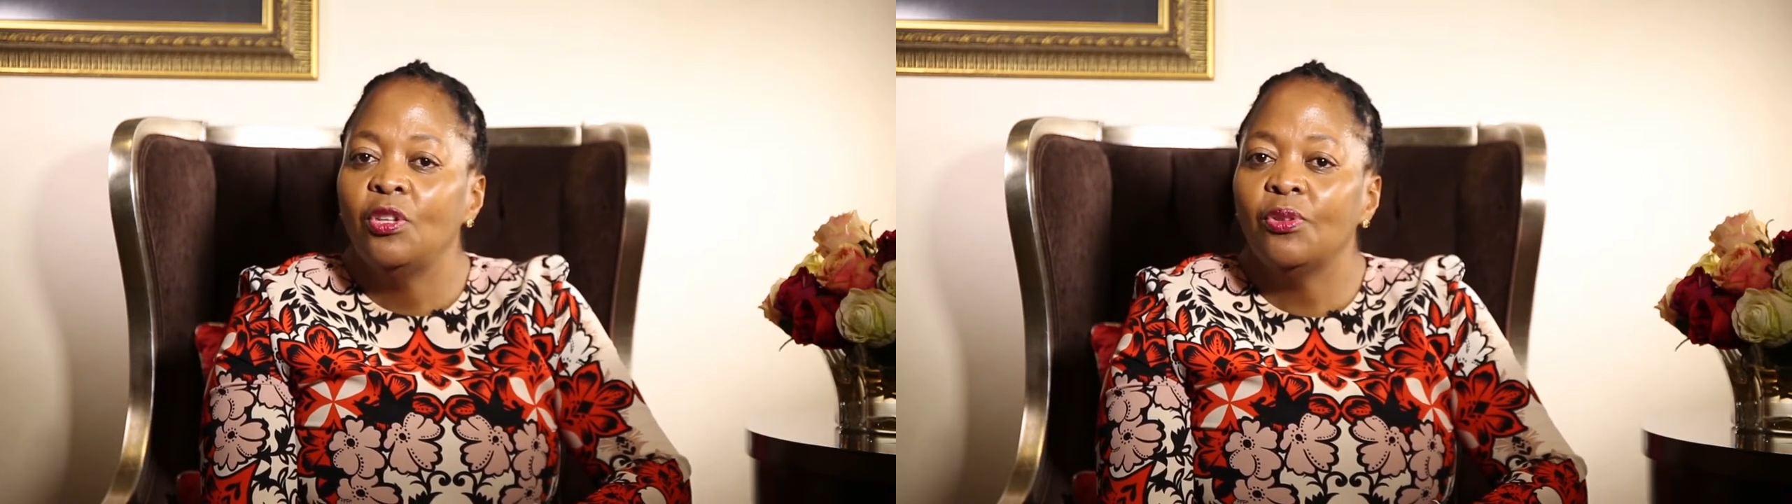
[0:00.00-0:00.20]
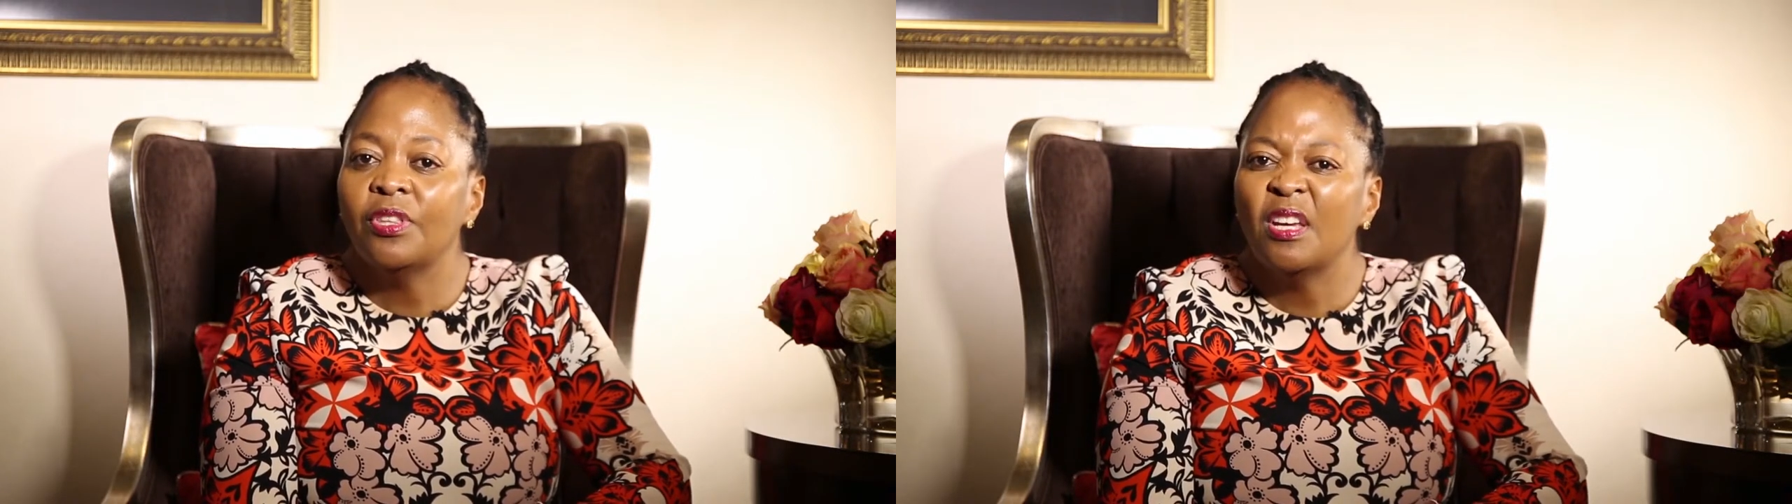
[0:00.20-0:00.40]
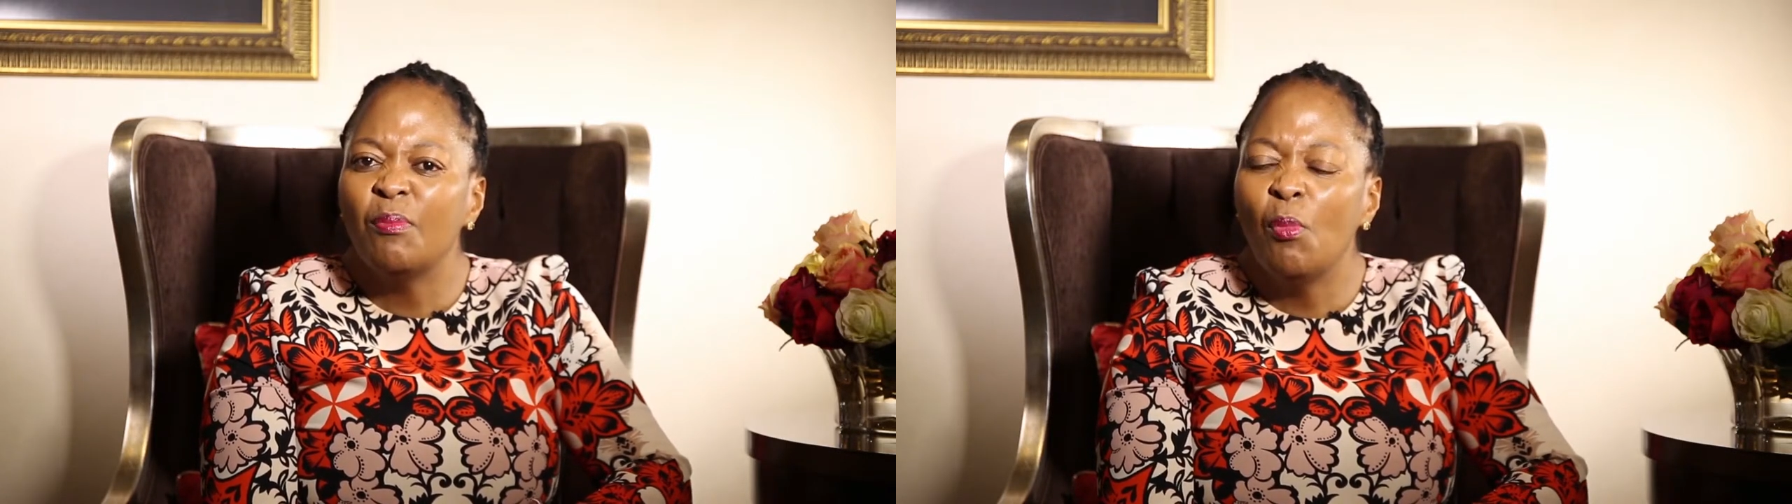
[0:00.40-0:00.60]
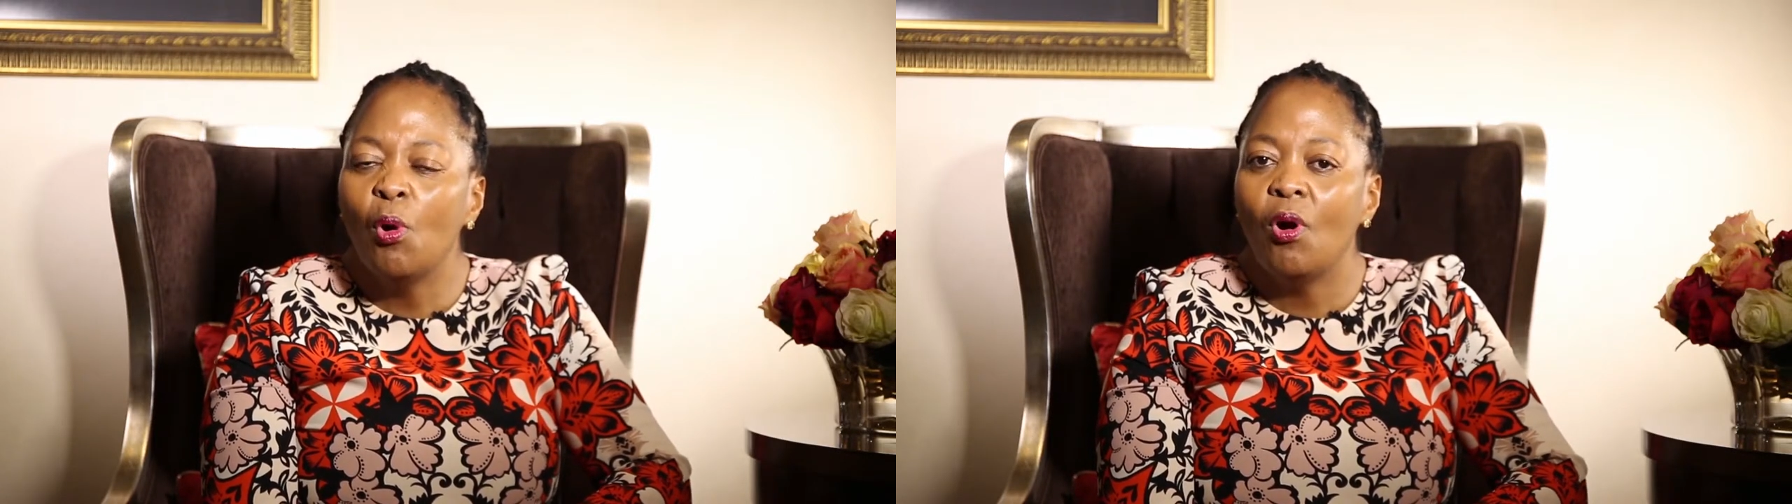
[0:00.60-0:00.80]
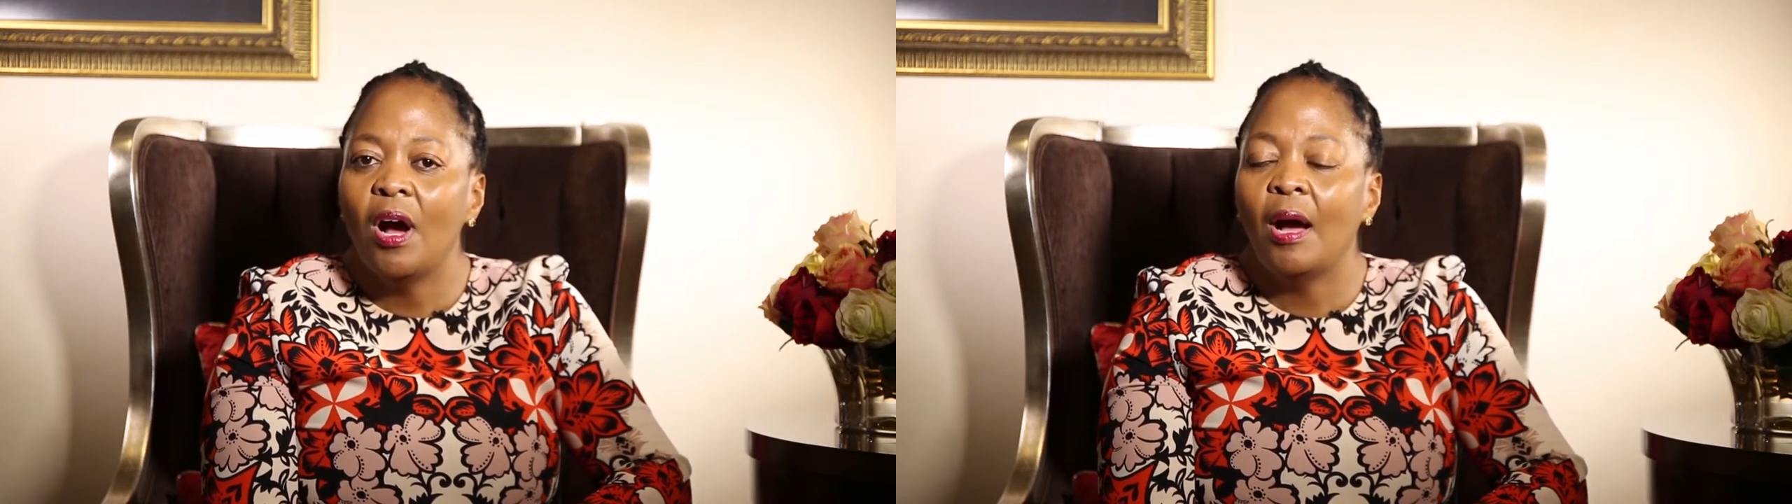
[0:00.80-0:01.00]
You think
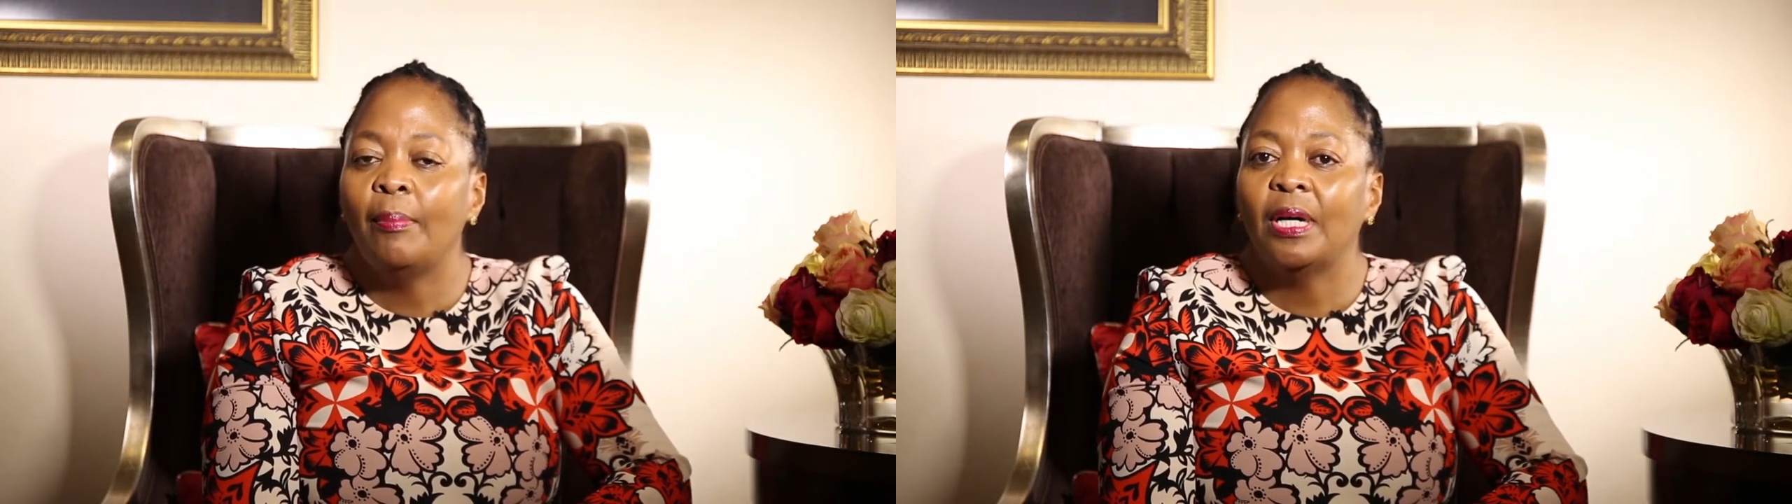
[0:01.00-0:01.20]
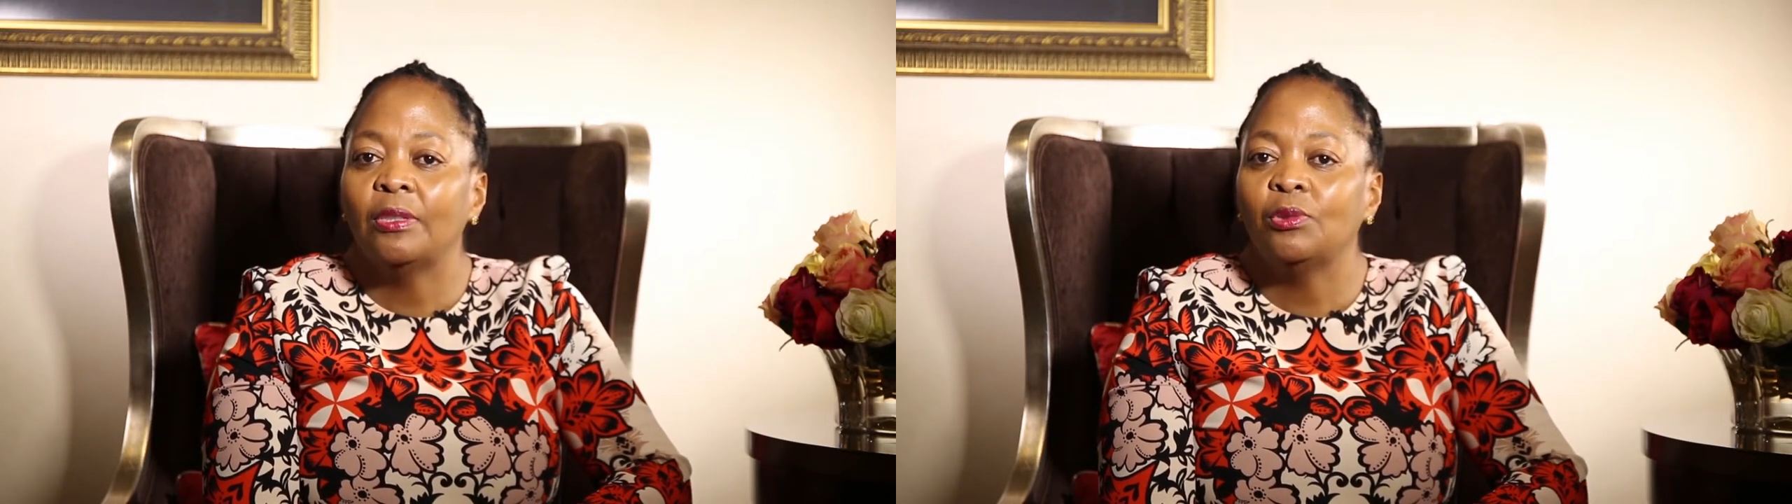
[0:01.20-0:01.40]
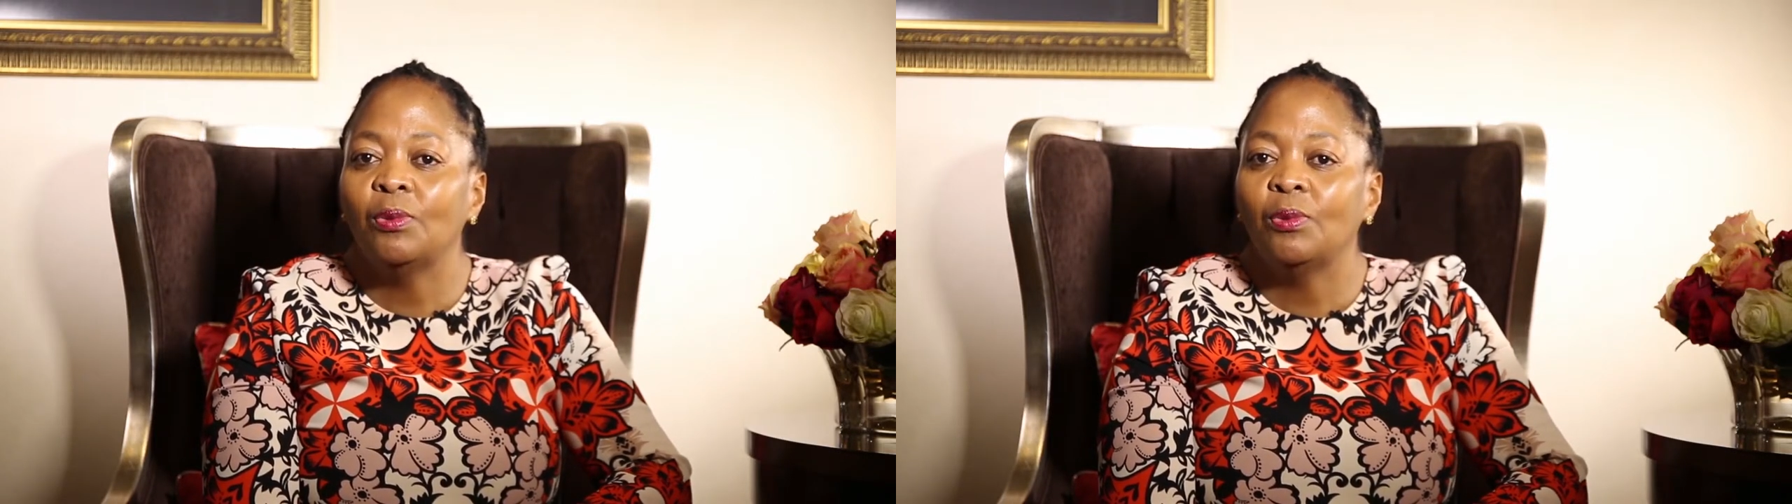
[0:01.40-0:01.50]
more about